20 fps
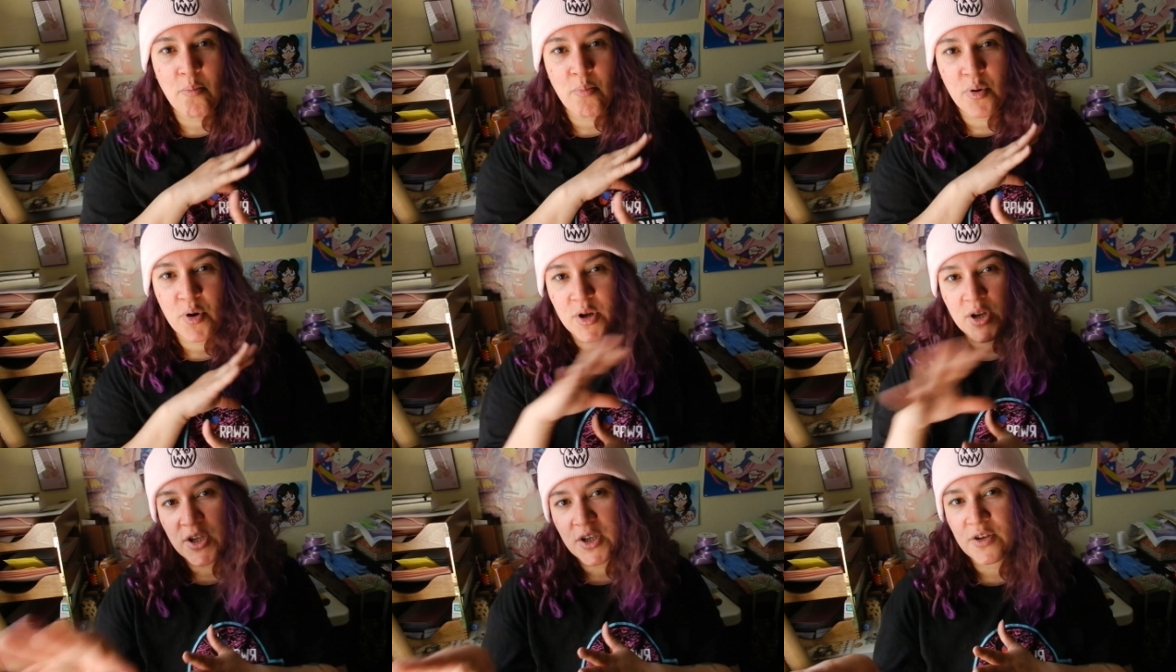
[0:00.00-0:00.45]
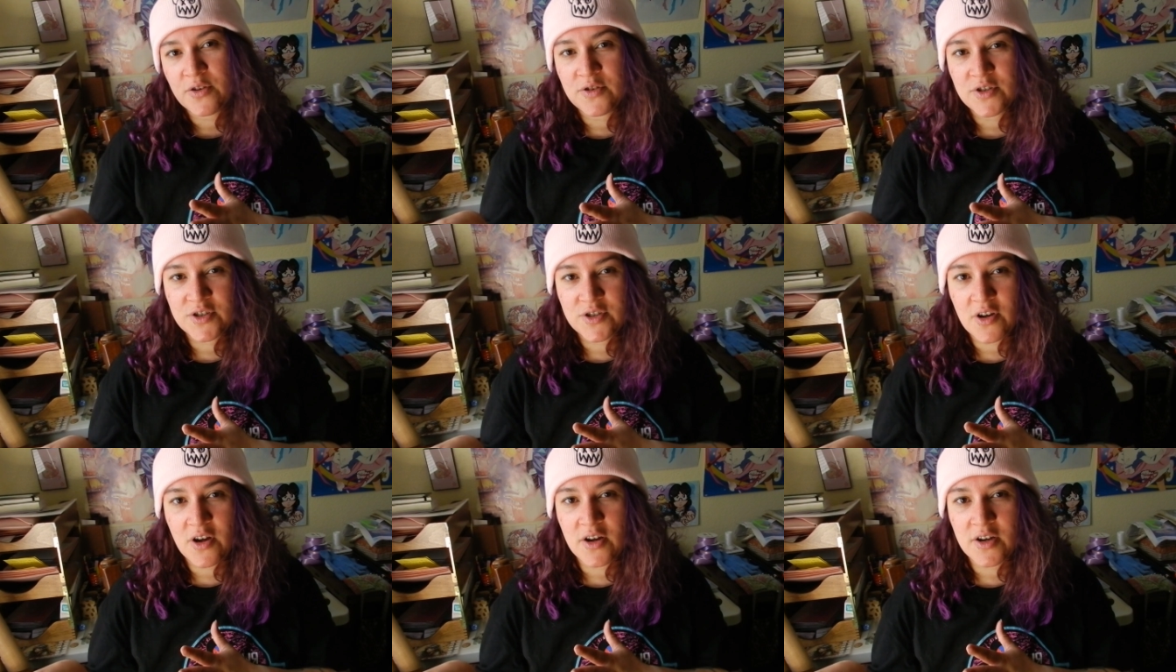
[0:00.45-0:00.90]
put a
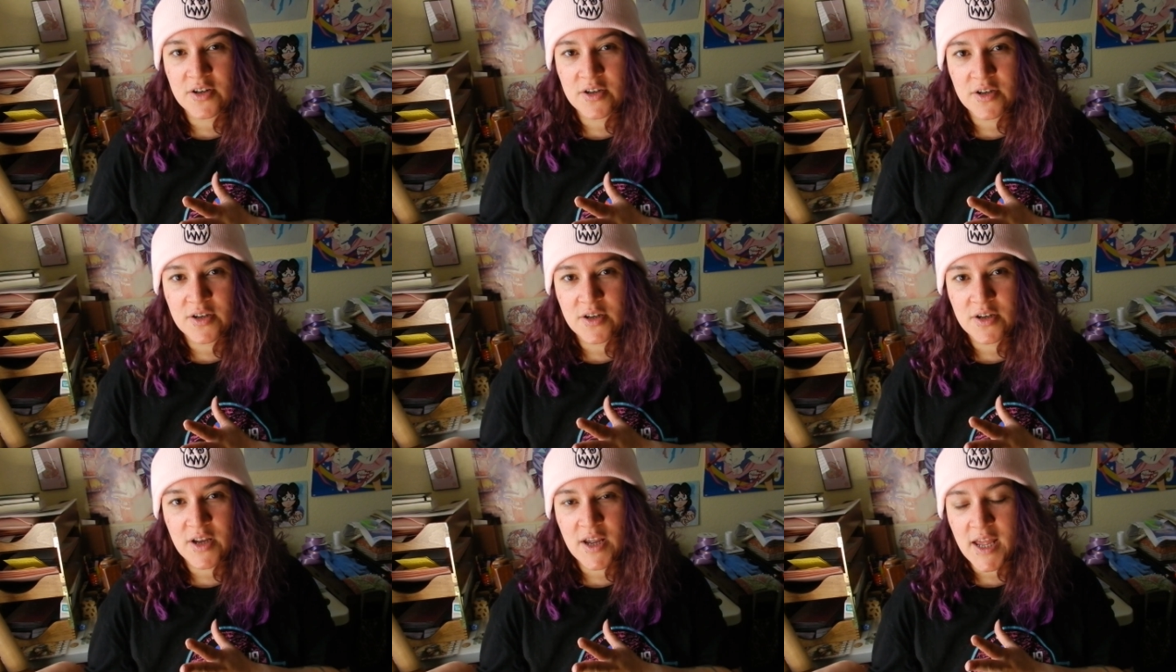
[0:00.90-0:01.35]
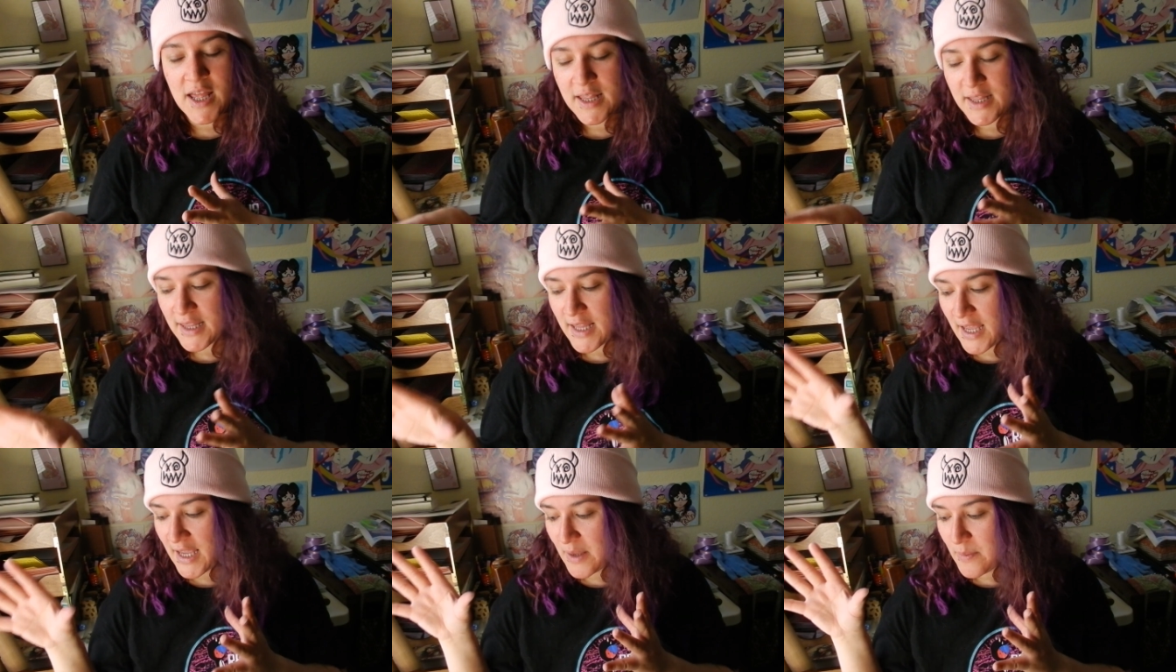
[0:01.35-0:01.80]
huge chunk
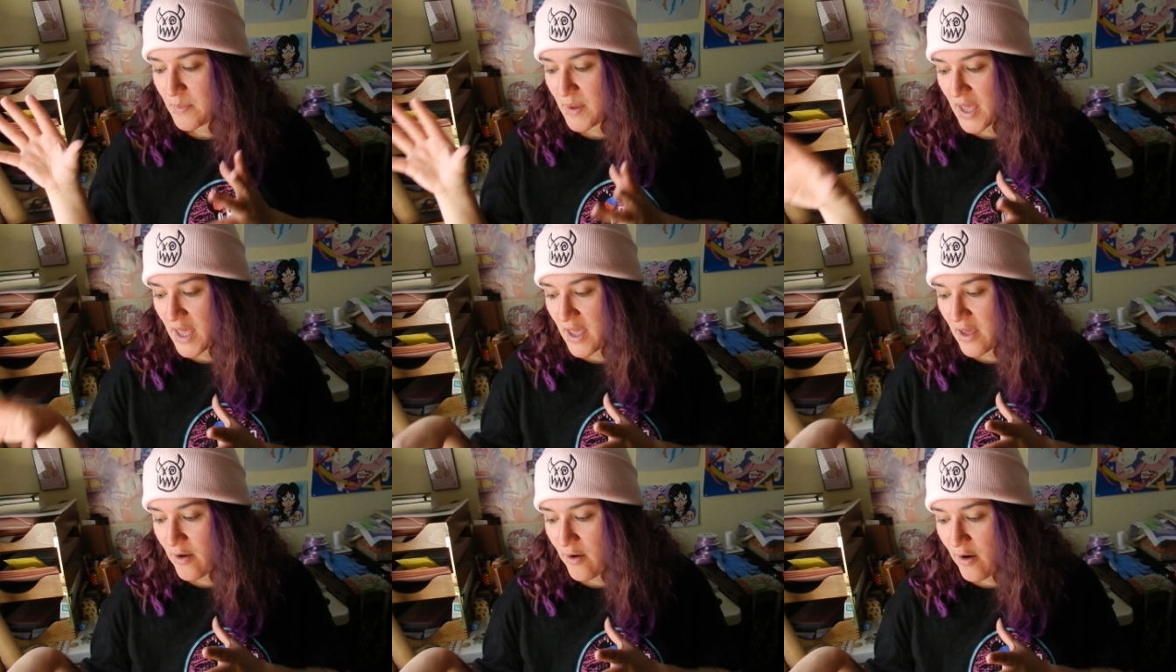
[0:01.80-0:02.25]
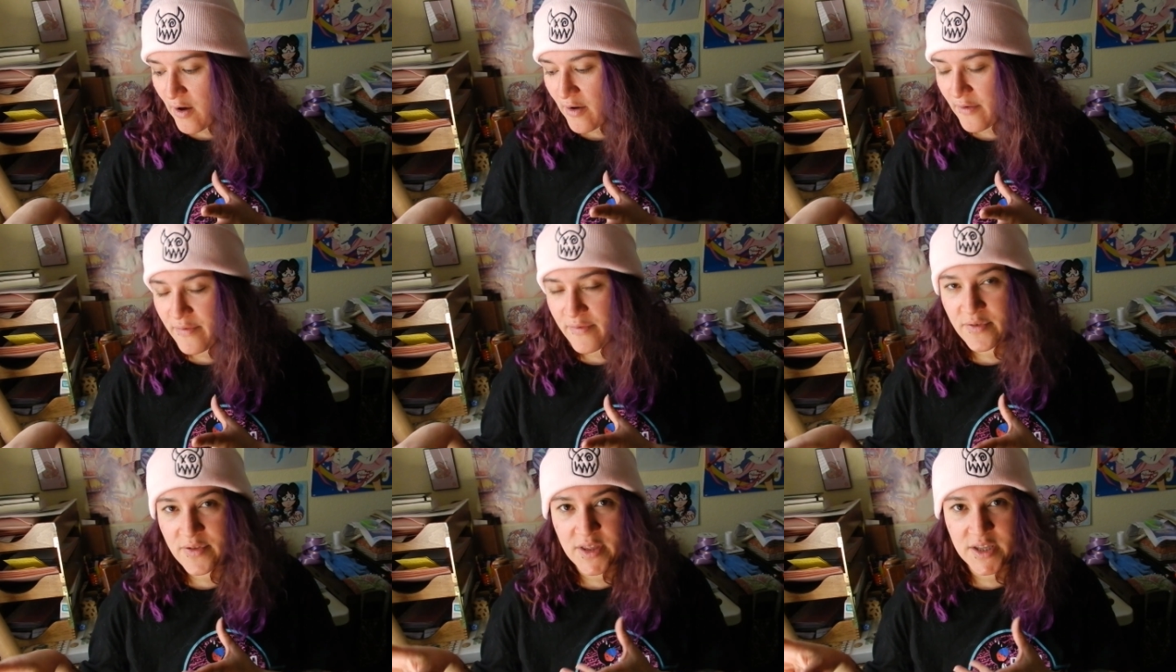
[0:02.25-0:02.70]
and like pay
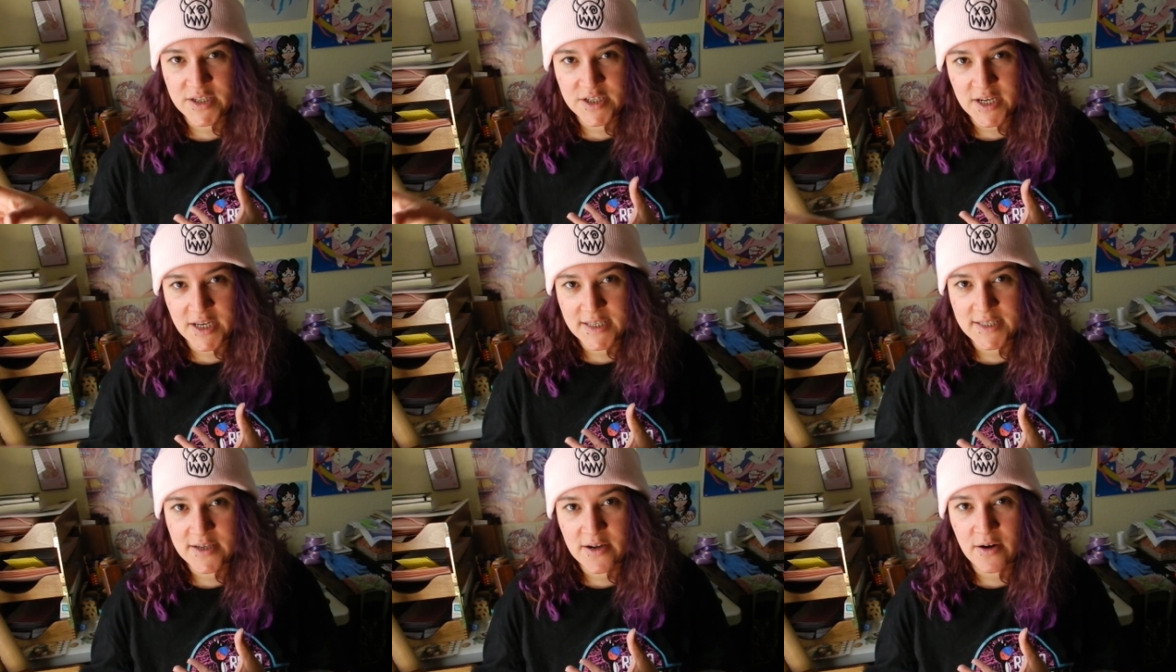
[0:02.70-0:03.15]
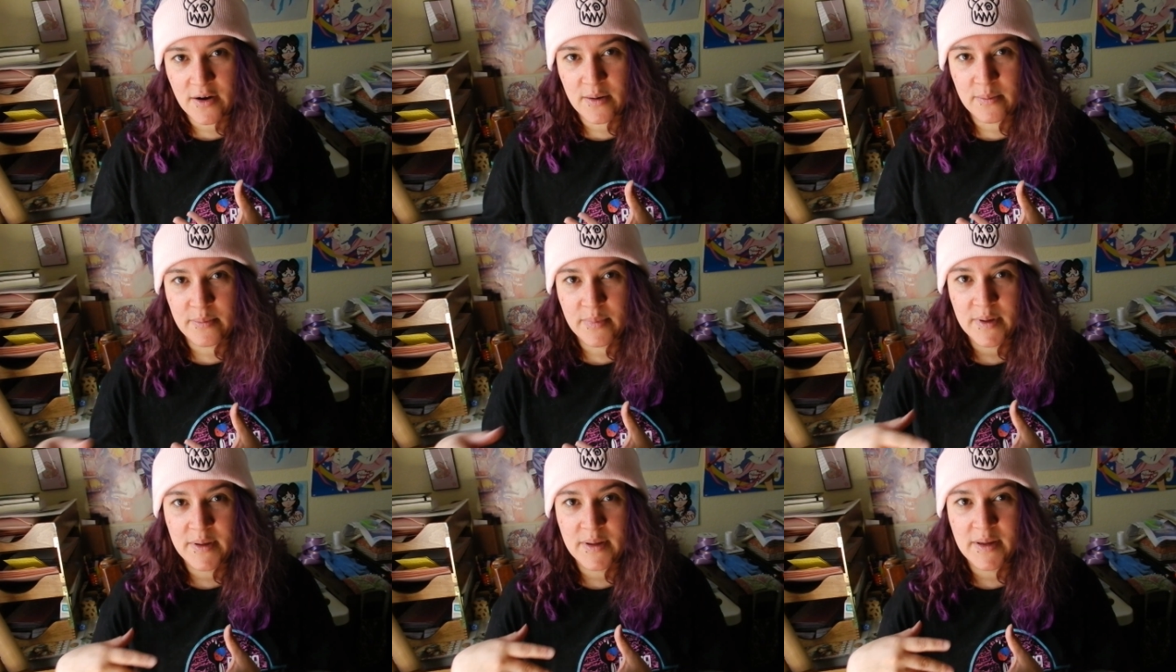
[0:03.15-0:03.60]
off the Chase
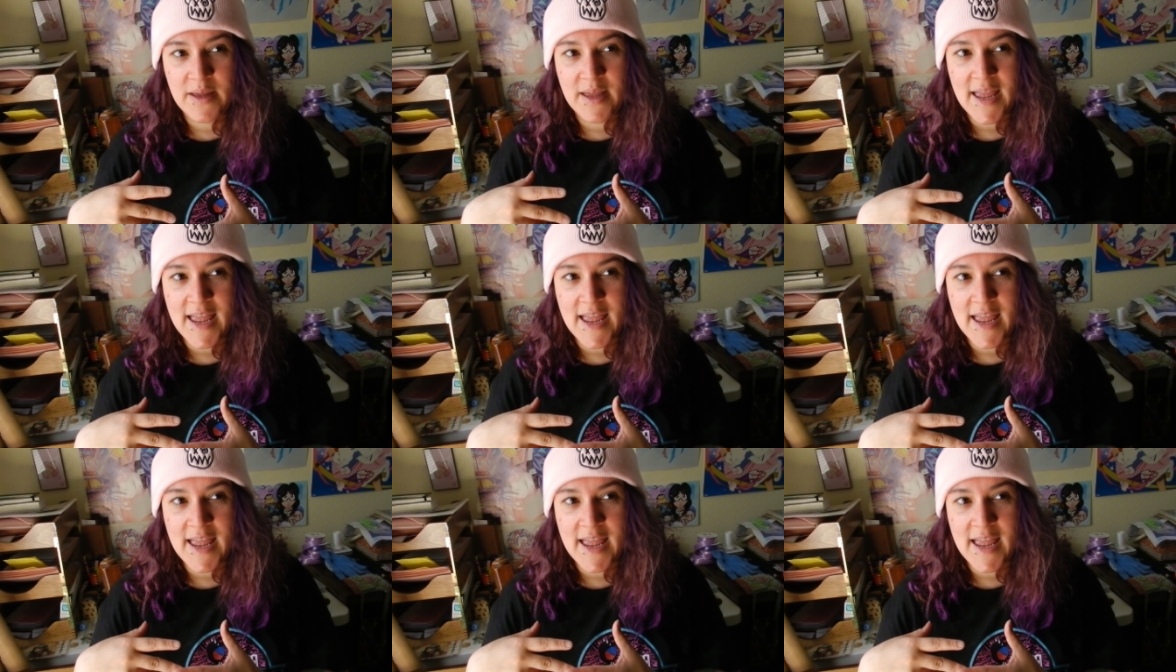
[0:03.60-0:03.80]
card but